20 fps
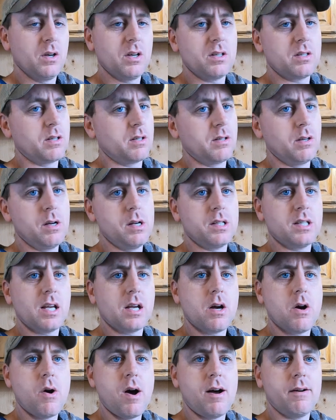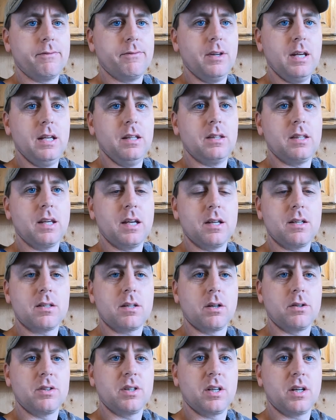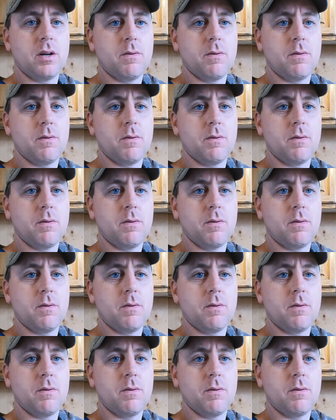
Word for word: because as soon as they go off feed, things start to